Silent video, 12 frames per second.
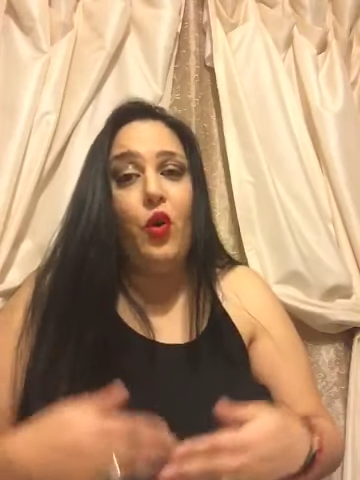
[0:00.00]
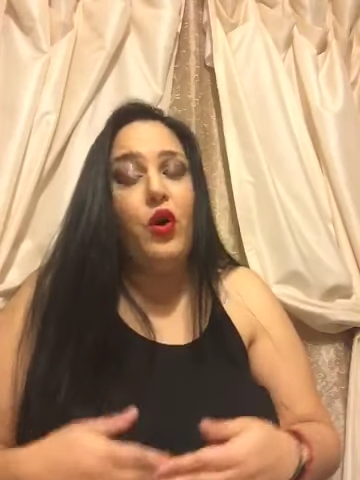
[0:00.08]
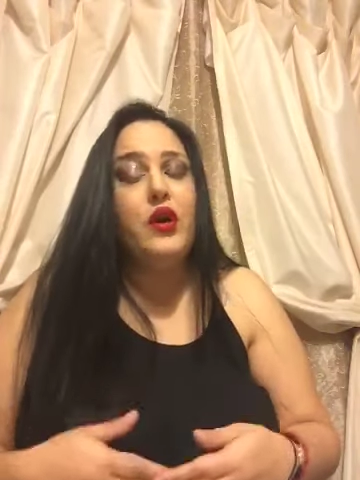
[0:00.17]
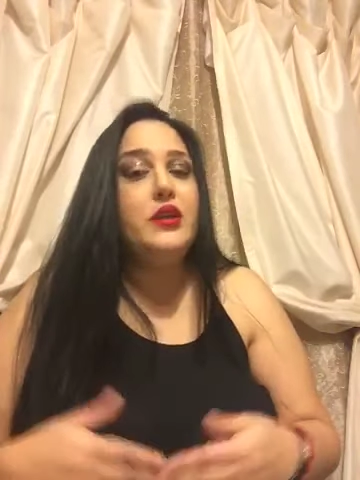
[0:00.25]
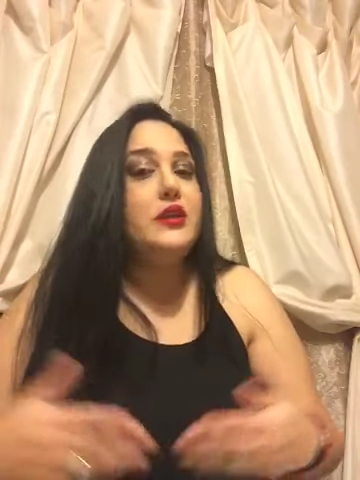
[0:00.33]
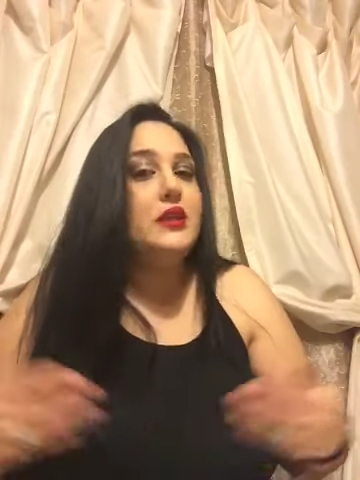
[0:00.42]

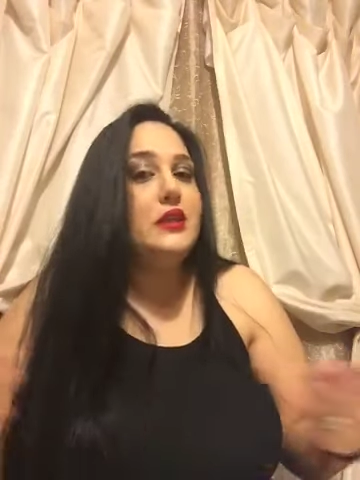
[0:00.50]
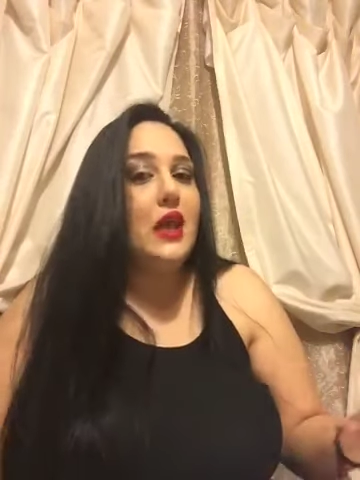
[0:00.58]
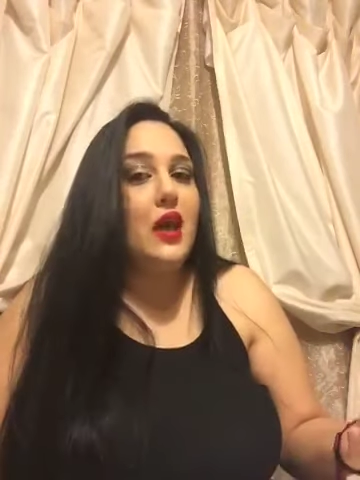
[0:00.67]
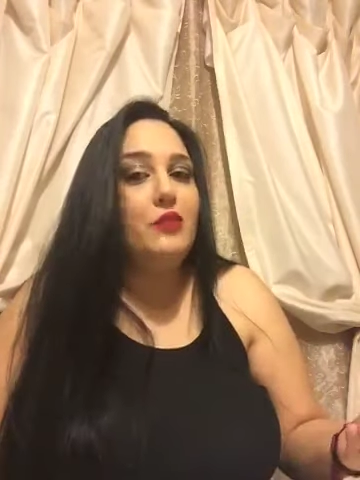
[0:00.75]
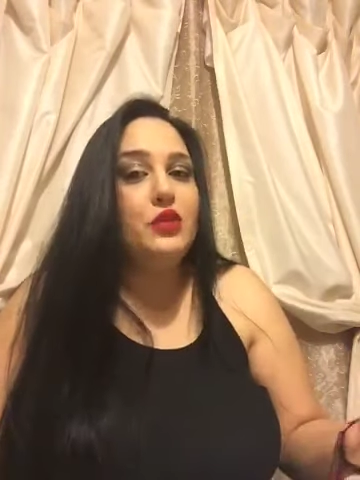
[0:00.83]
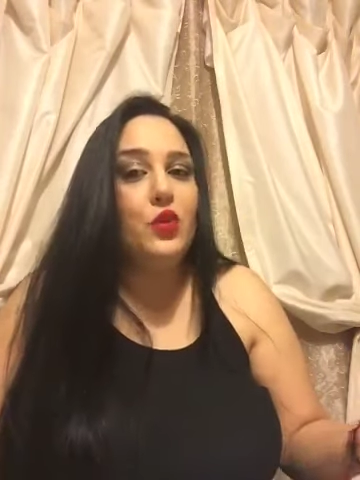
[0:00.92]
or is it
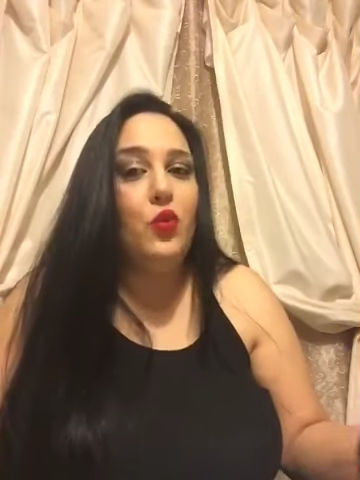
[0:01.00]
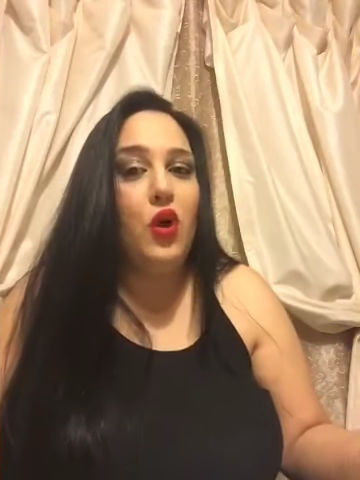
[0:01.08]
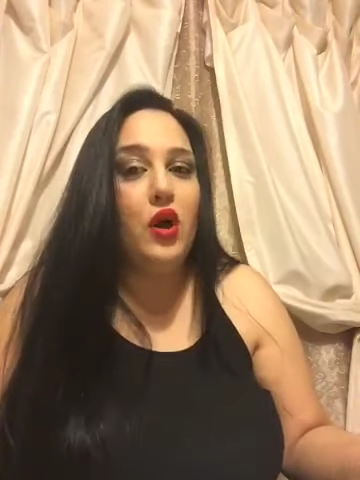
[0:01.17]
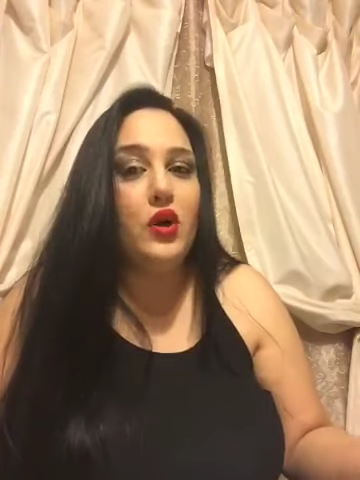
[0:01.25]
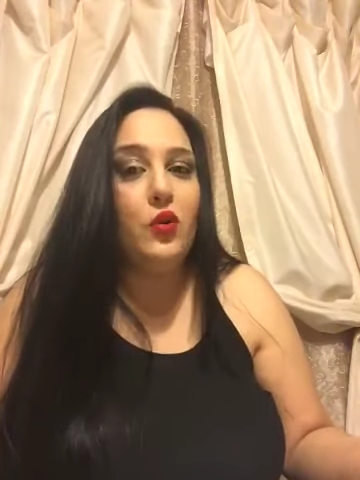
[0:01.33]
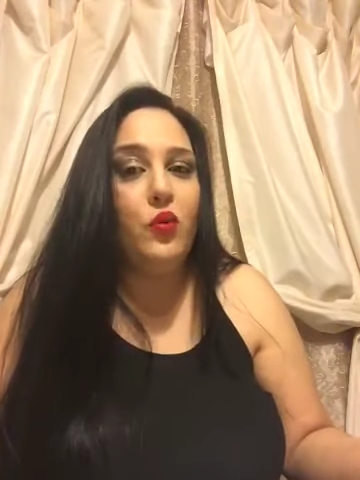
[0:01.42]
time to
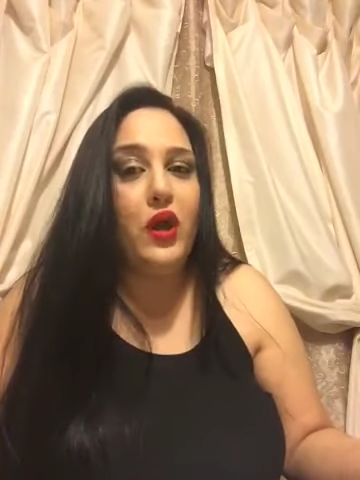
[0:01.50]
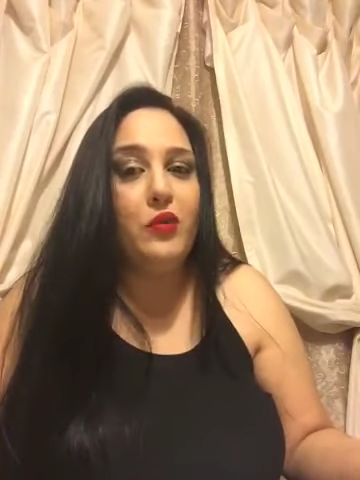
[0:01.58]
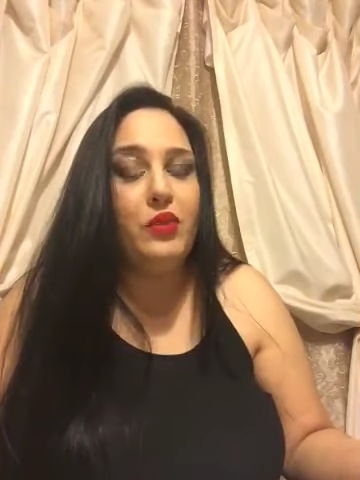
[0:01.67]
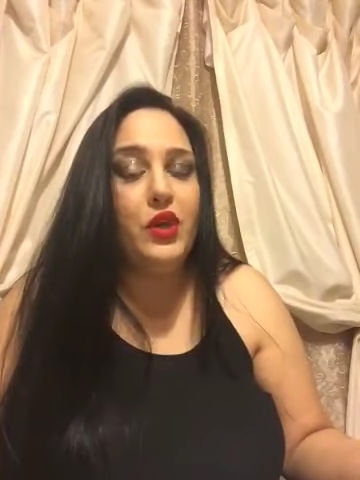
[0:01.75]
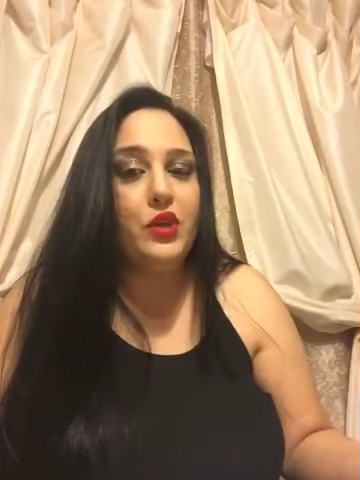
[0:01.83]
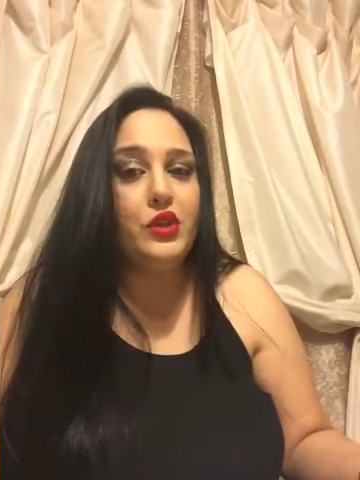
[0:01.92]
walk away
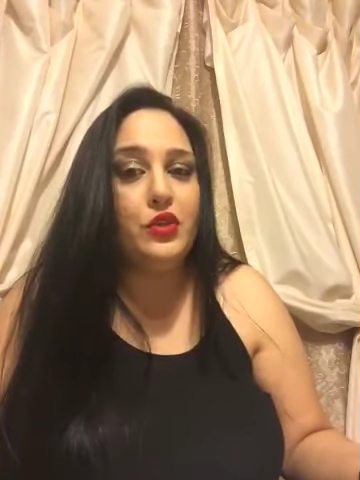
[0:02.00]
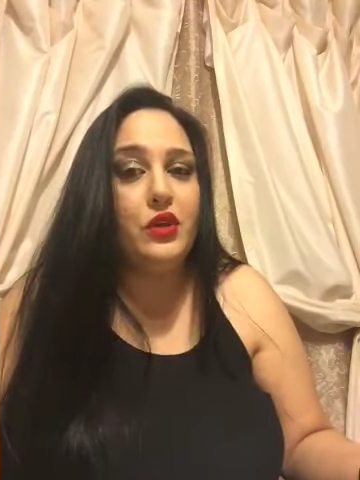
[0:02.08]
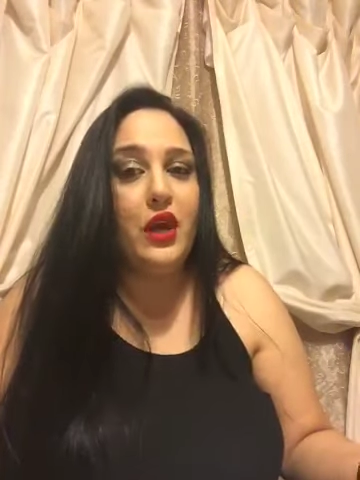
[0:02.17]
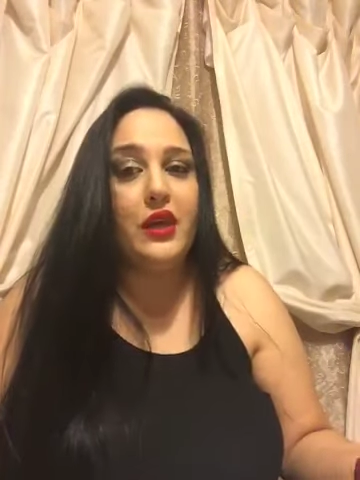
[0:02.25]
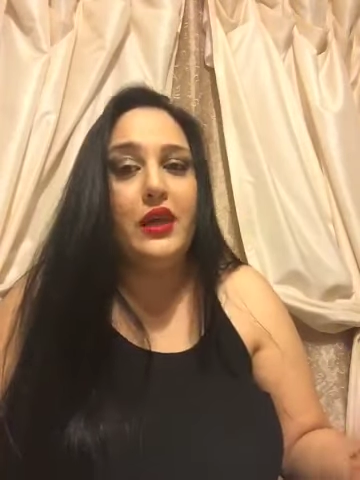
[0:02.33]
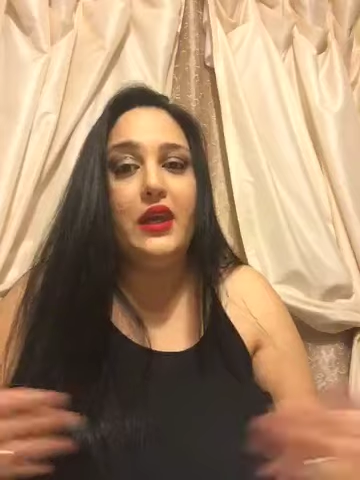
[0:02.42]
because you're not